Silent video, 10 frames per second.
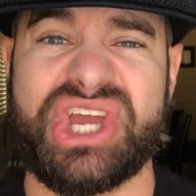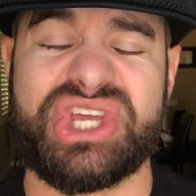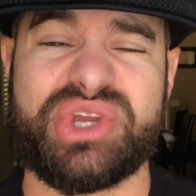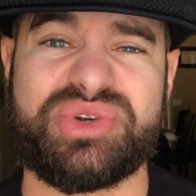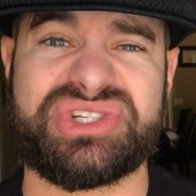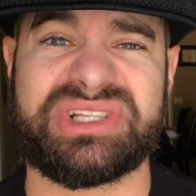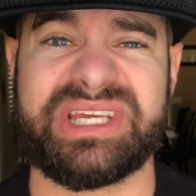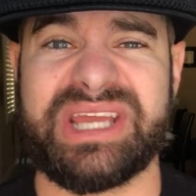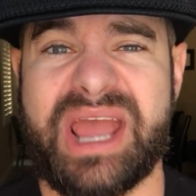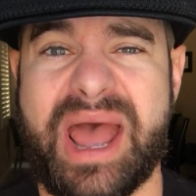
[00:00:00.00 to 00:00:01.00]

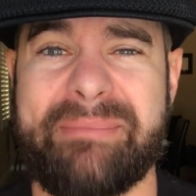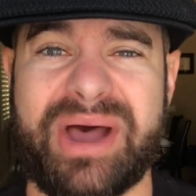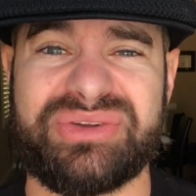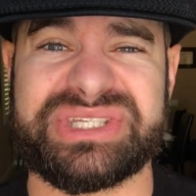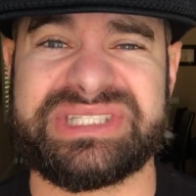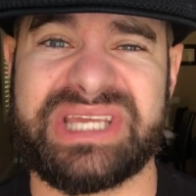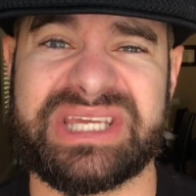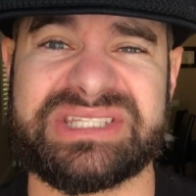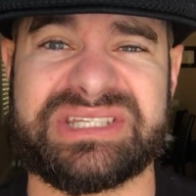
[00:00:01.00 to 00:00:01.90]
usually about 6